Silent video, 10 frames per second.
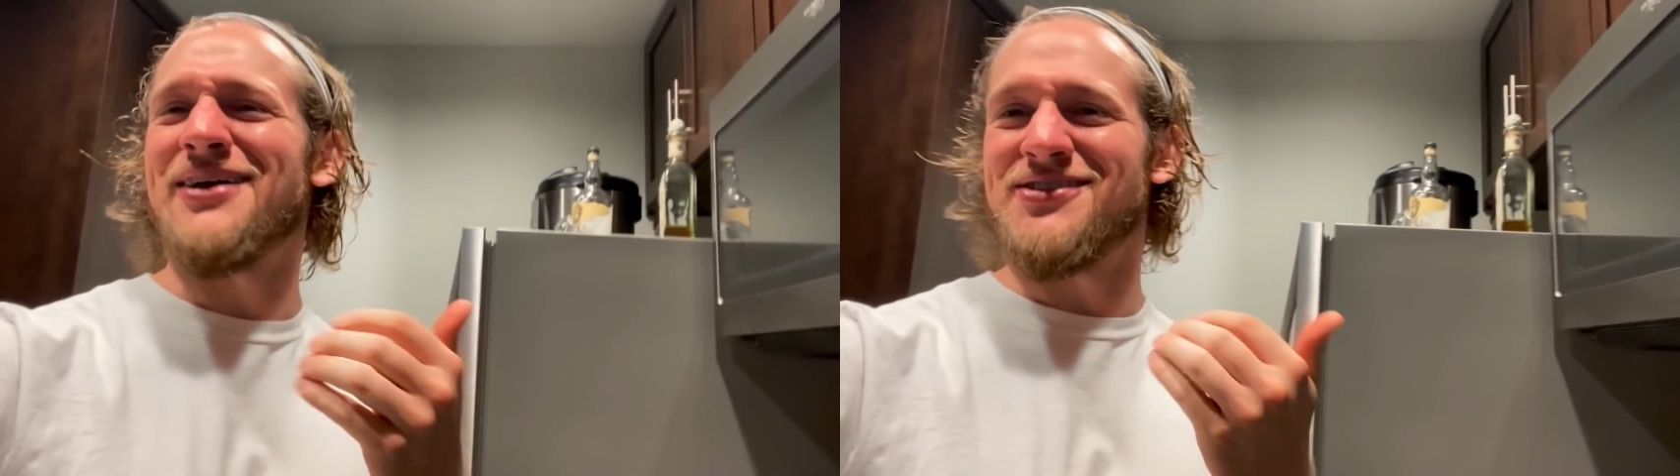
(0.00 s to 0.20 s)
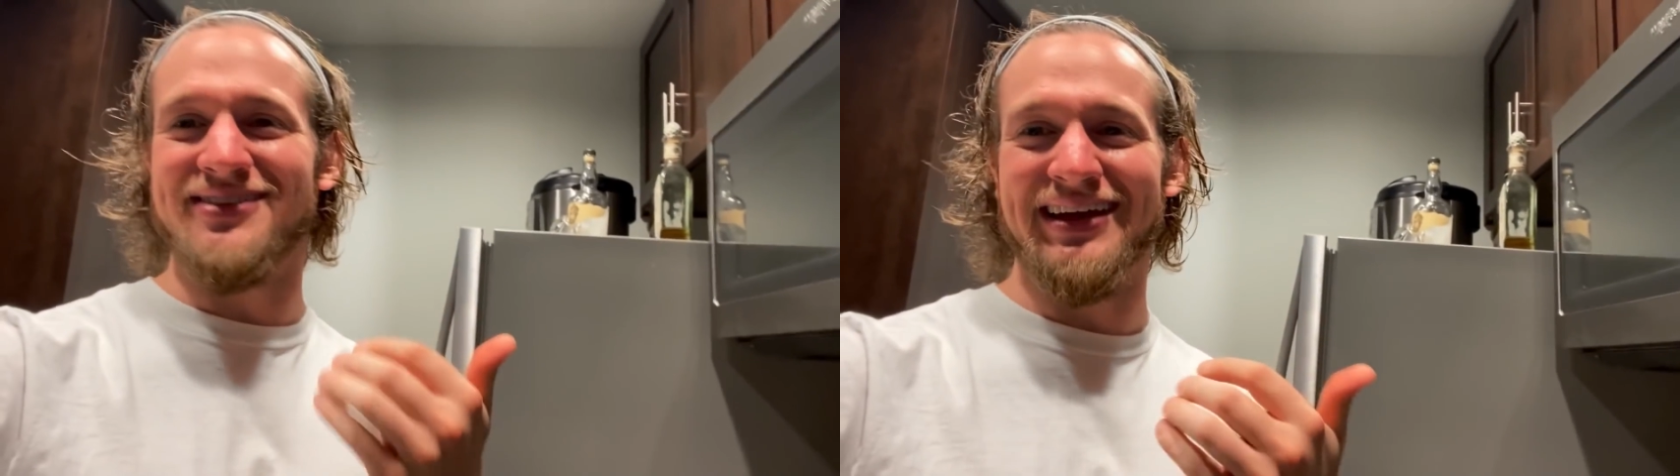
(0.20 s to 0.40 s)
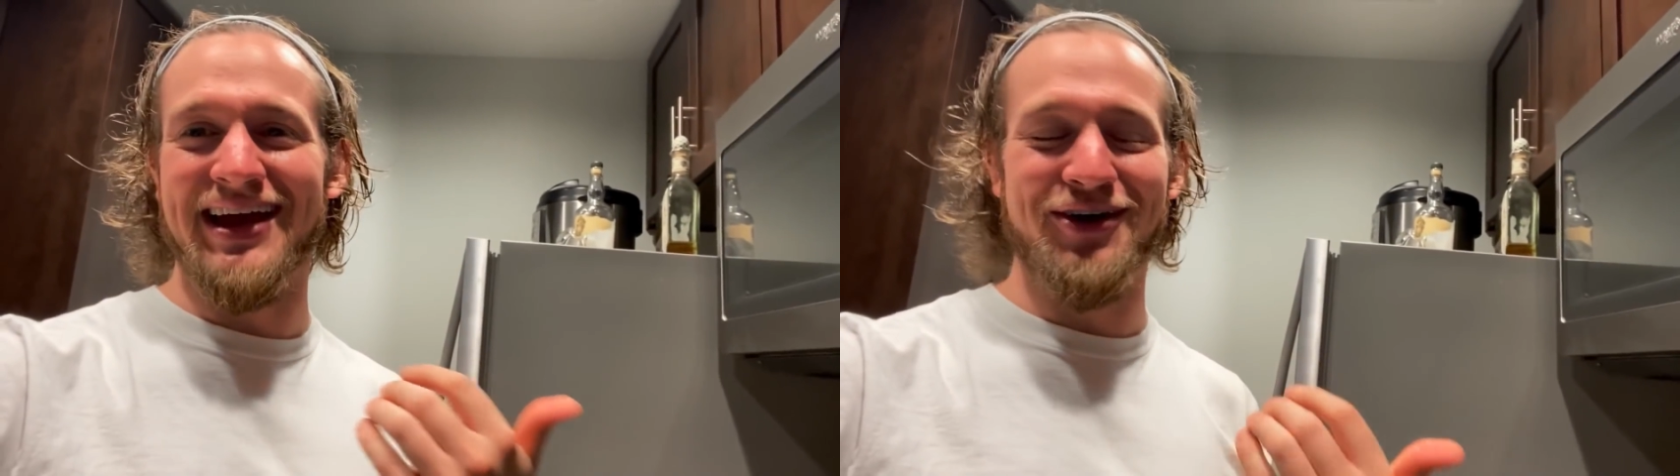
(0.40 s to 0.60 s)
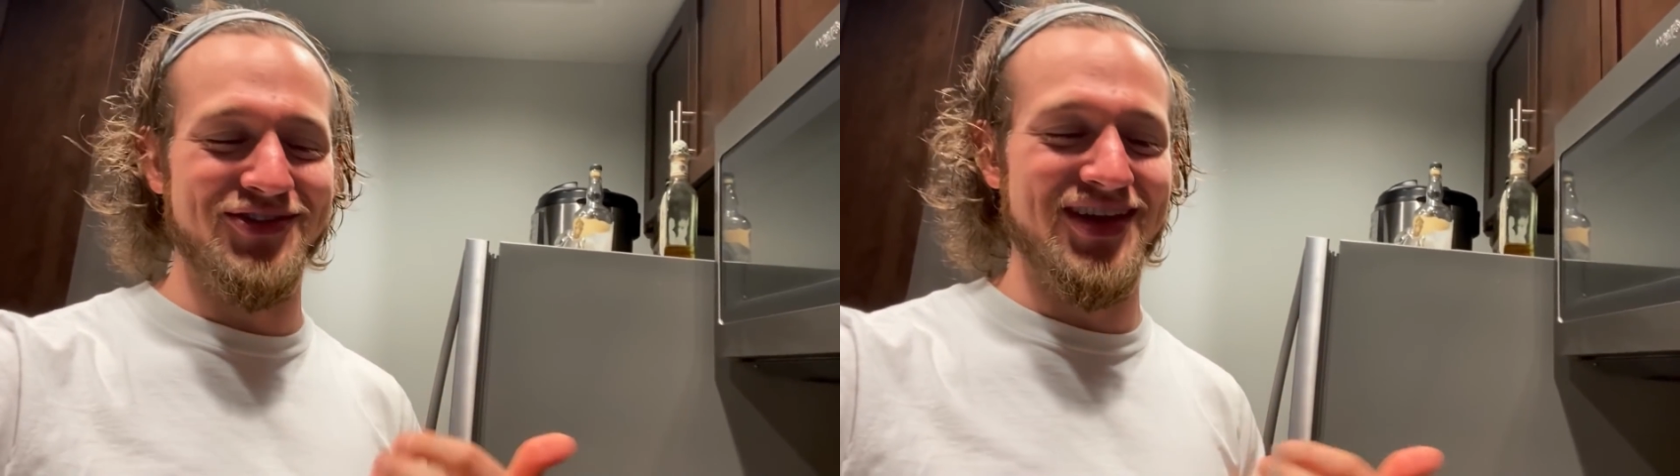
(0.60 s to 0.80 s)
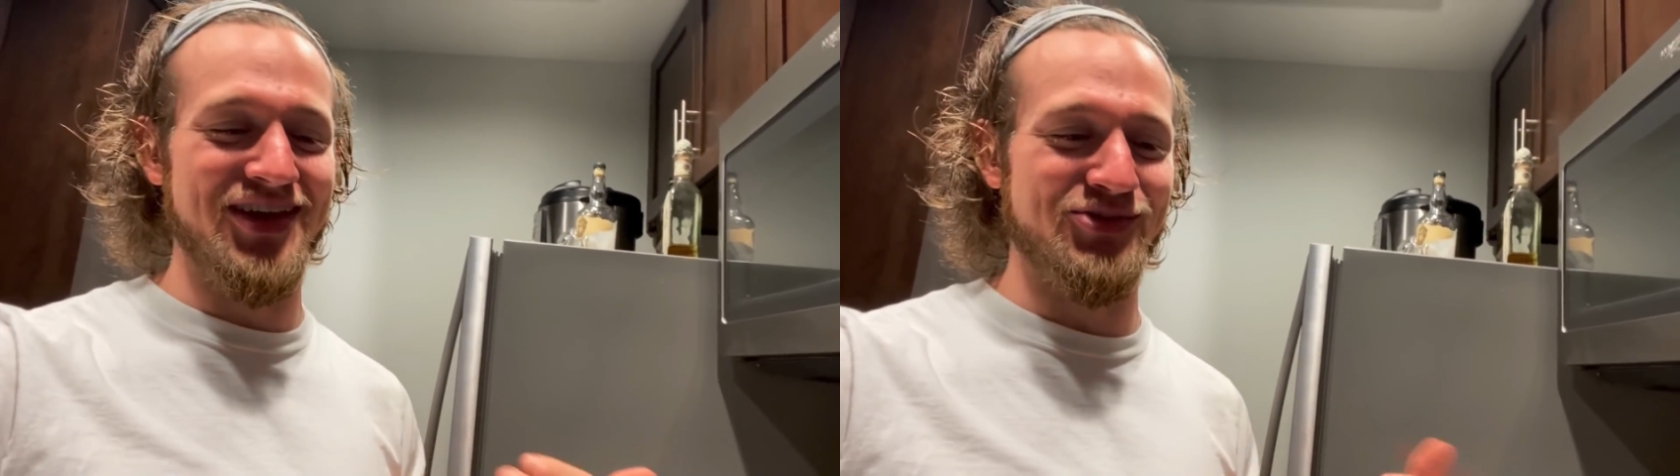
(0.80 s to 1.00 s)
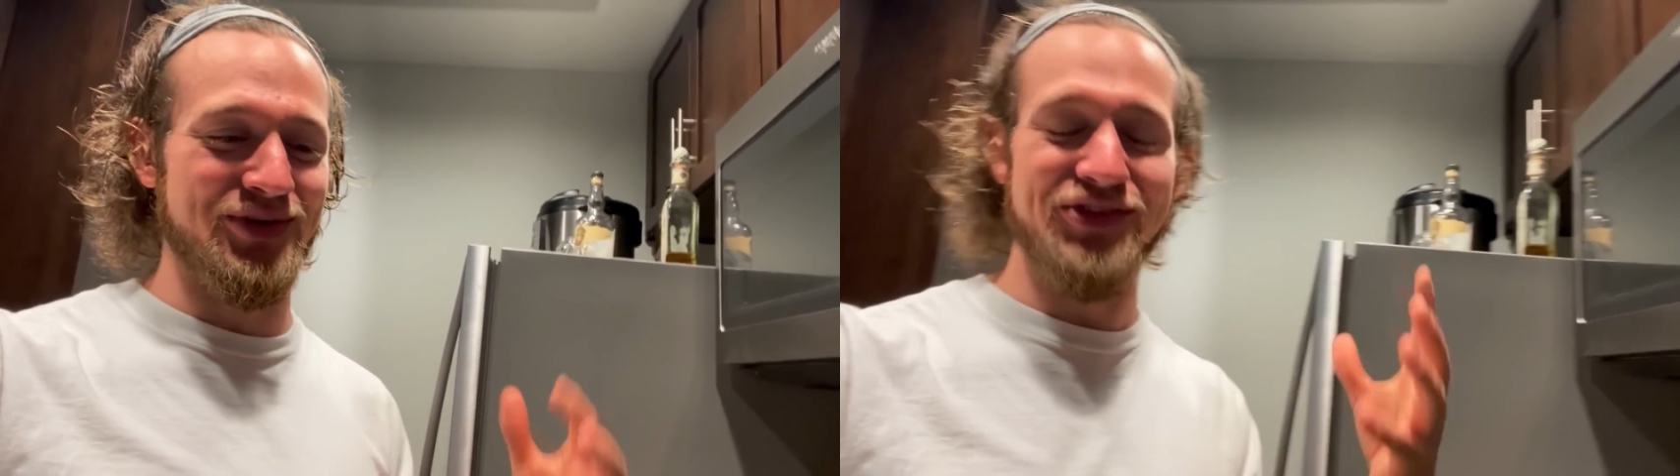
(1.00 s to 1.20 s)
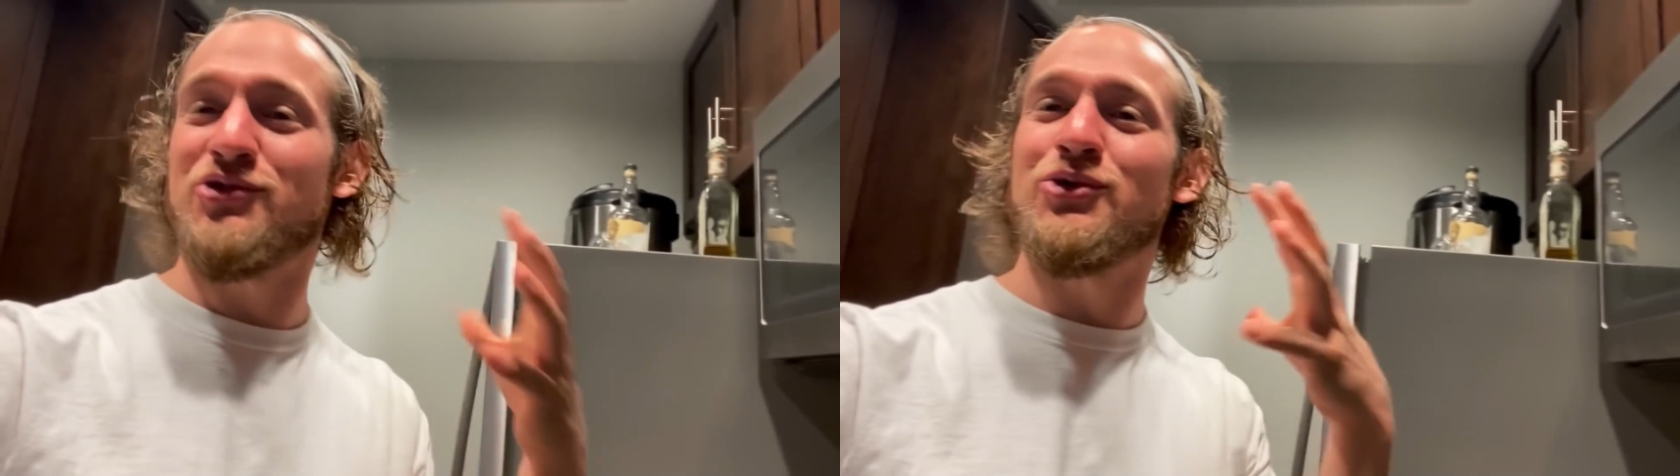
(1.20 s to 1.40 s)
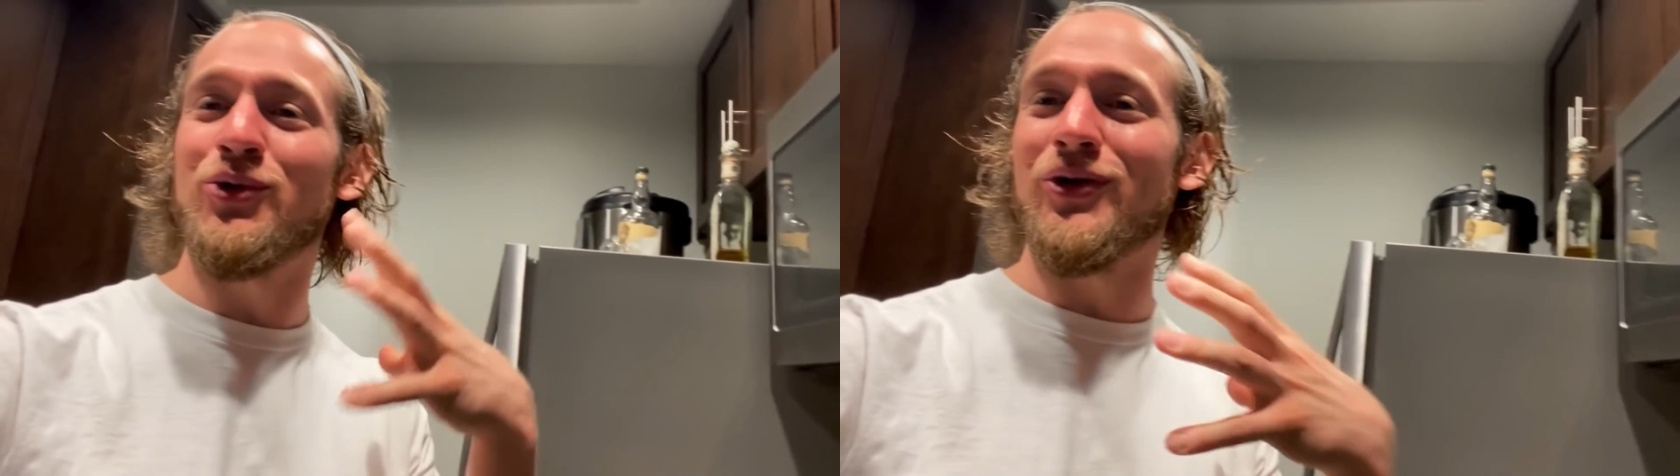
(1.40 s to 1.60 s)
I just like how it tastes when it's
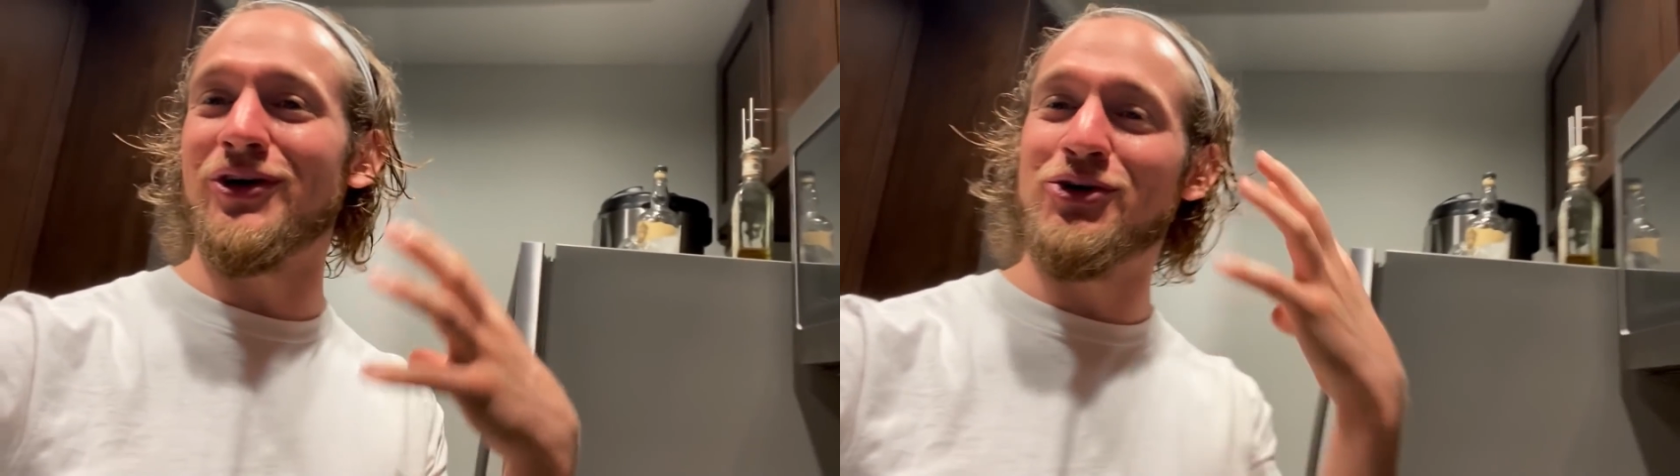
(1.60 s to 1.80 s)
cooler